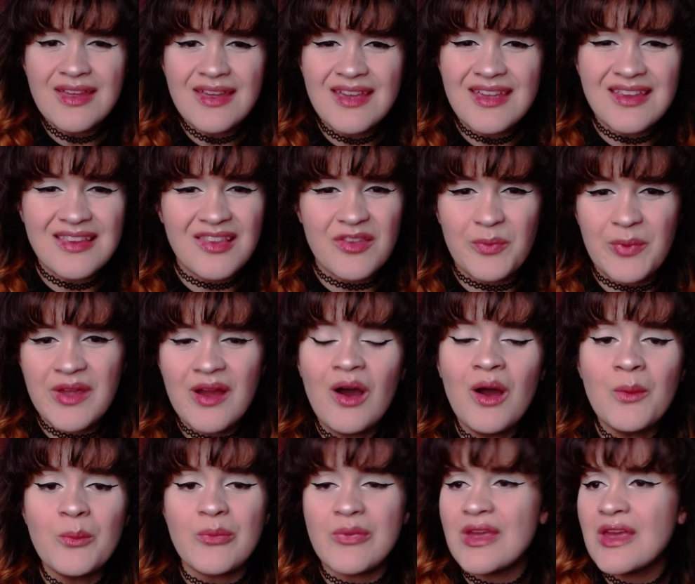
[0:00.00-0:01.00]
it's
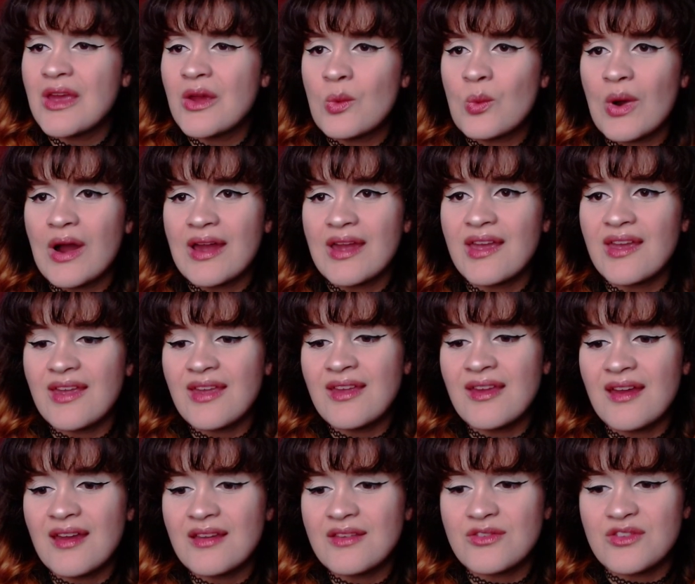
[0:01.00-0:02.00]
beyond me why
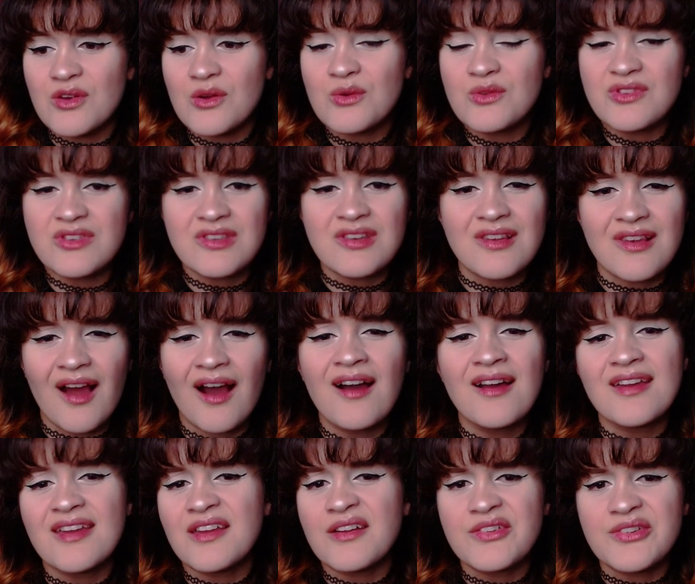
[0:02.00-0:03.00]
EA chose to
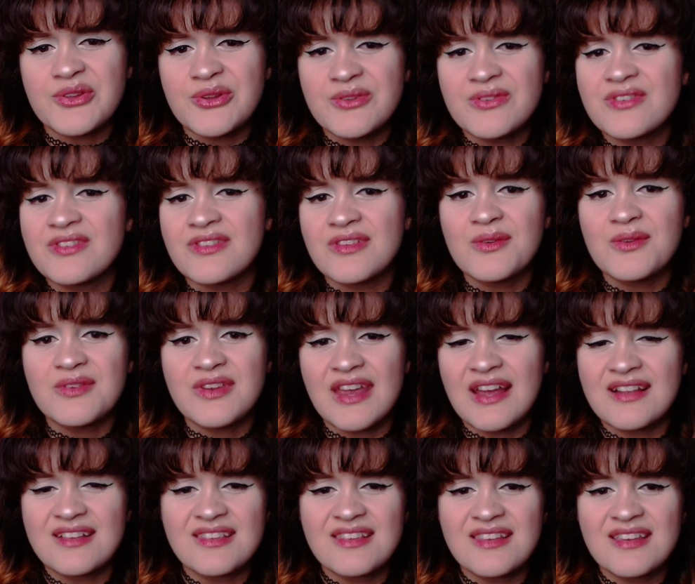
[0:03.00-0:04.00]
not include slow
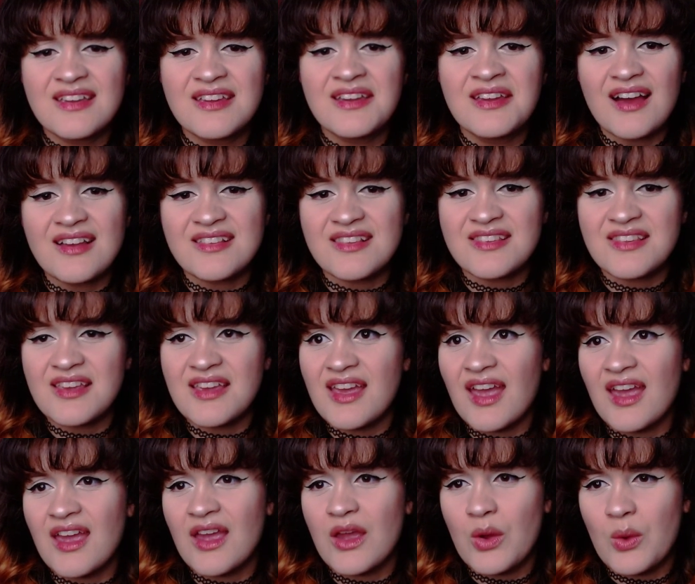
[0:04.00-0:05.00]
dancing as
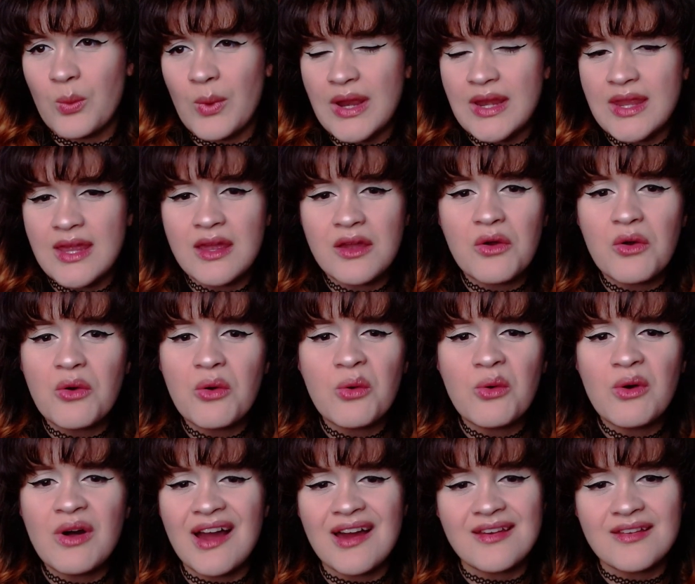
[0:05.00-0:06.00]
a wedding
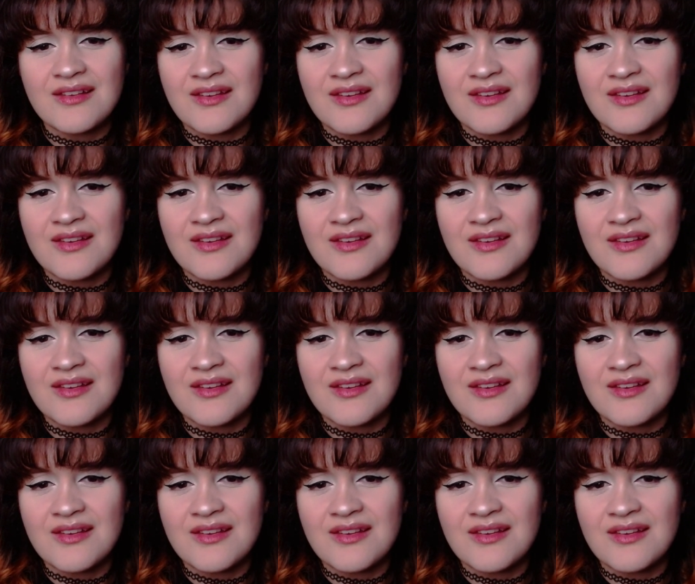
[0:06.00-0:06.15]
goal at an